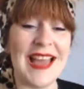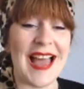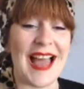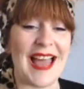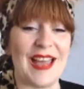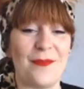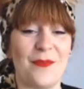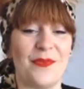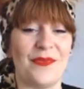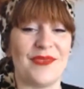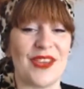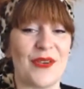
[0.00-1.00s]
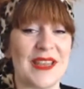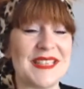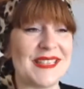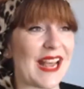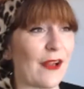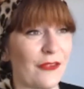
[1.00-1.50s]
You can
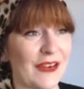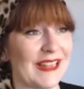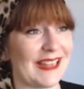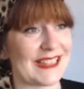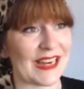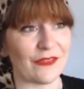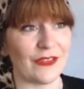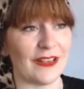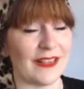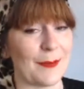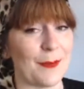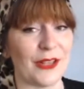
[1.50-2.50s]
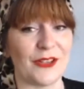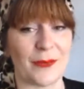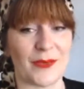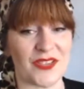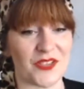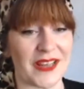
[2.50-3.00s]
definitely build up the
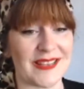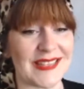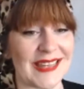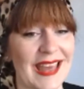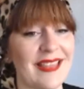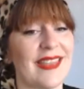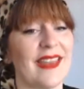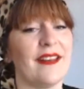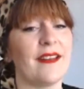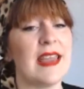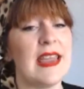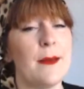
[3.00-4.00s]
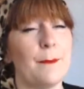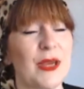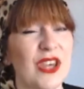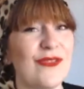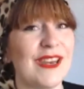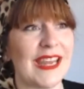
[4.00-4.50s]
strength to get there, but
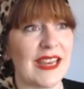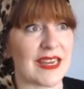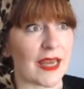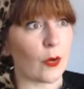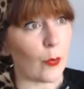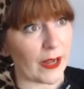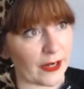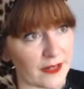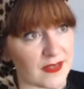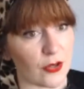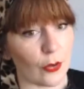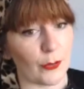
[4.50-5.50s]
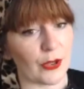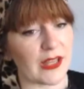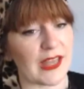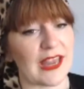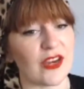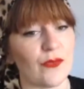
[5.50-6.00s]
you need an awareness in your body,
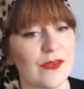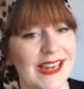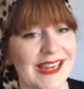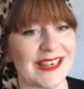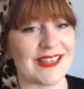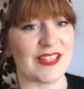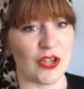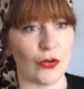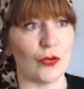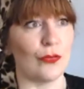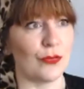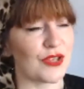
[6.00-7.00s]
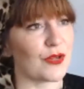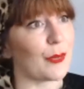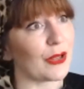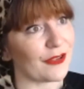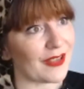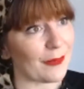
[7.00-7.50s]
and you need to
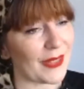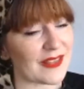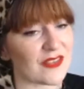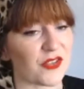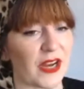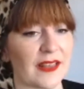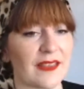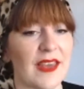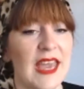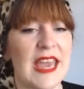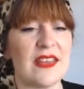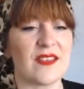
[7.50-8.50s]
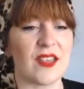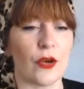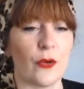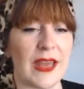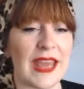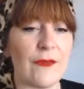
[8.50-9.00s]
build up that strength. So
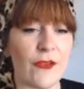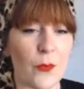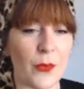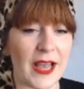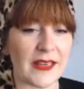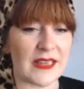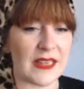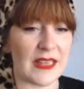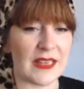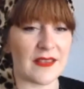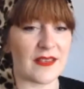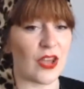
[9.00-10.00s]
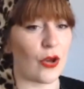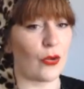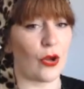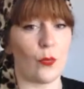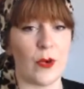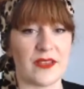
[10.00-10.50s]
if you practice yoga
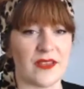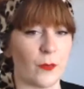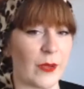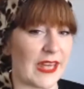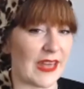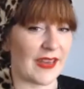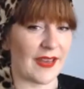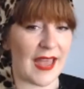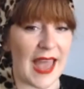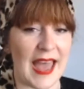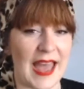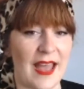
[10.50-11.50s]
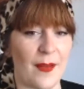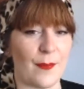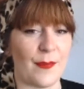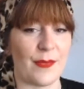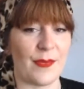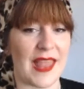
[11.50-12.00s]
once a week,
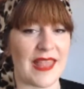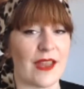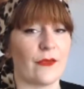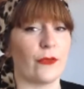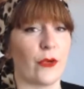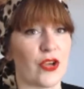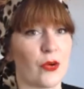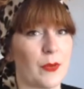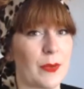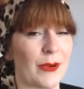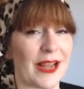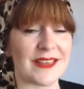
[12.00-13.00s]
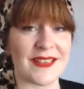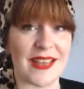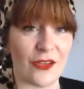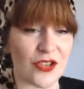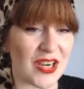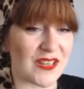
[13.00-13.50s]
and therefore you'll be practicing your
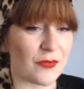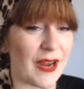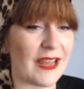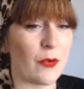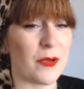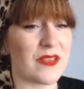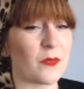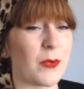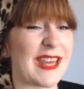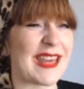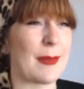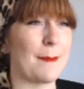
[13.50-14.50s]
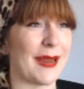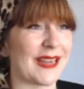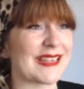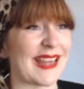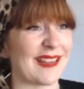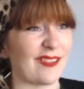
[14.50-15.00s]
Chaturanga once a week, it might
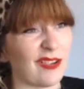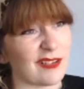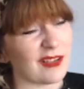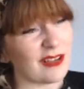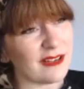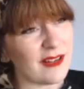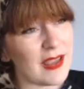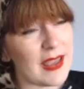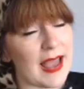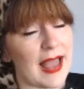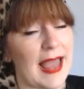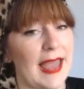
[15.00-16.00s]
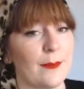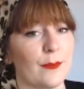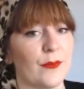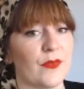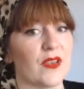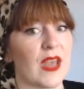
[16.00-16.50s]
take longer. And
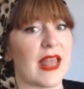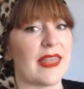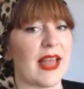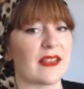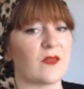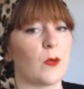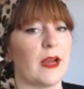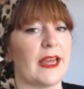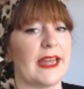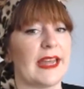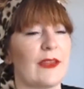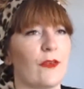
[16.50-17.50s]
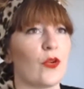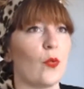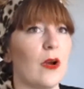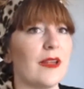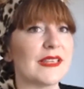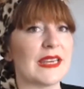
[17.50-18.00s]
that's why if you
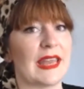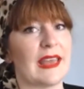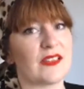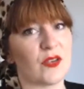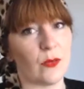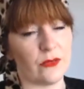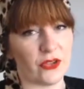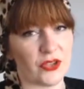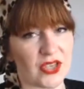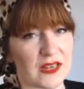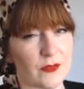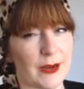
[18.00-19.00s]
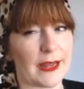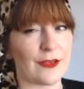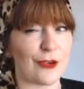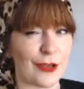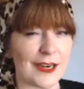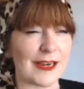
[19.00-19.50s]
want to get to a full Chaturanga, you're
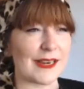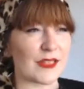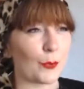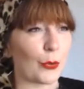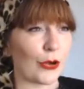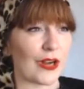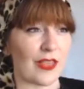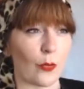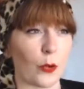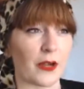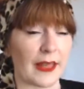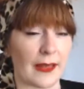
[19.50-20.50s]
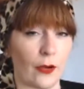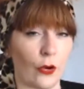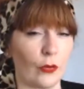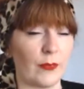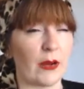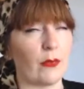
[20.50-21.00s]
going to need to put in the work at home.
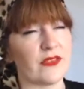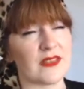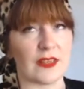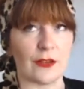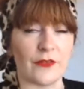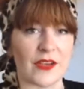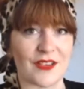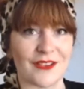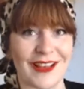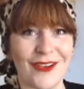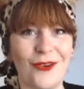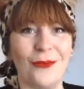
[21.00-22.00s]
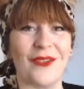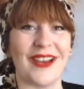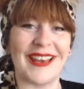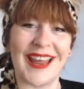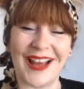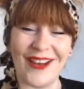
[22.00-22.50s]
Now, obviously all of us are at home right
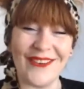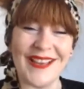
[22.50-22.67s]
now.